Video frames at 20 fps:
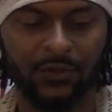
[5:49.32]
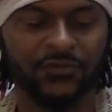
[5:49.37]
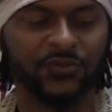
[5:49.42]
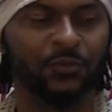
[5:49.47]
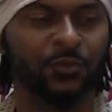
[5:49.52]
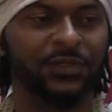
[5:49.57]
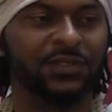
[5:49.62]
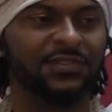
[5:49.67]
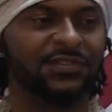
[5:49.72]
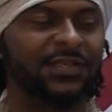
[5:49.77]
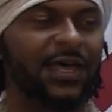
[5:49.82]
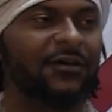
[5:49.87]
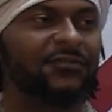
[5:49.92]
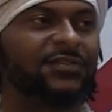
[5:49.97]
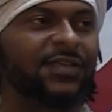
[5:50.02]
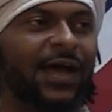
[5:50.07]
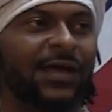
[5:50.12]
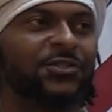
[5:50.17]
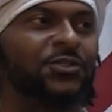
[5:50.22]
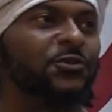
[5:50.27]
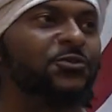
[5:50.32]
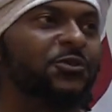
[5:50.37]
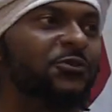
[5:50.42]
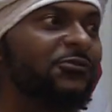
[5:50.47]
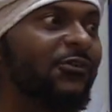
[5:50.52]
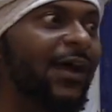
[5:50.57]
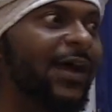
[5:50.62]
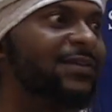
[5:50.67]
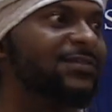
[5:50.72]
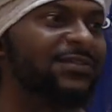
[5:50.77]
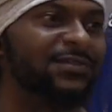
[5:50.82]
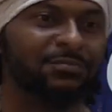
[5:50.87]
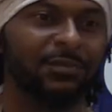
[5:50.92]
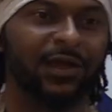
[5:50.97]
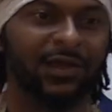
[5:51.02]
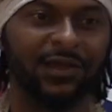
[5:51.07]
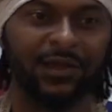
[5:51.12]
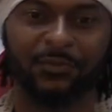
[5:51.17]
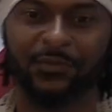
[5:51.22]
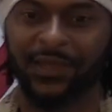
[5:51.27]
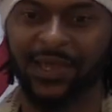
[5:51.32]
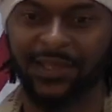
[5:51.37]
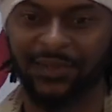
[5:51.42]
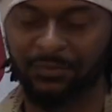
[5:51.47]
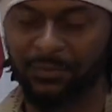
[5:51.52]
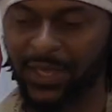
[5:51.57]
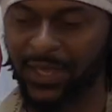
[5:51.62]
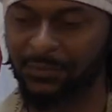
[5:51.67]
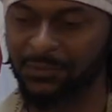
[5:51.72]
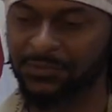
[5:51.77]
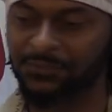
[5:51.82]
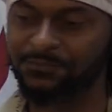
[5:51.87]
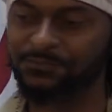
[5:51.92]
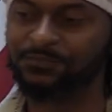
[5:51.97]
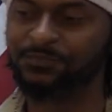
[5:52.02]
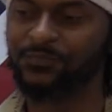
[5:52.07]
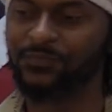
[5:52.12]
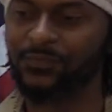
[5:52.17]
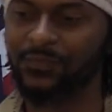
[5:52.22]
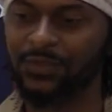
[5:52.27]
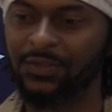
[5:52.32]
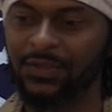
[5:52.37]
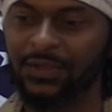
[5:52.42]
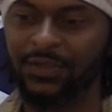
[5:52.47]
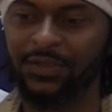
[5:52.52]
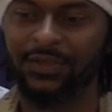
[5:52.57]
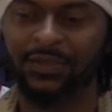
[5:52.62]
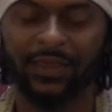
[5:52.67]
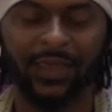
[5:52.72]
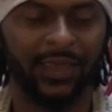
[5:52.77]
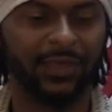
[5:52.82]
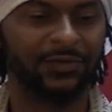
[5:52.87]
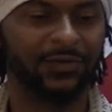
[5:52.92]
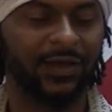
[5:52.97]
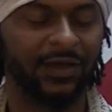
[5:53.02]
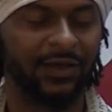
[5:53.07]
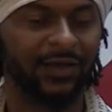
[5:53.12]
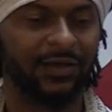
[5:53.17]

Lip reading: also went to Southside Church of Christ in Montgomery, Alabama. And,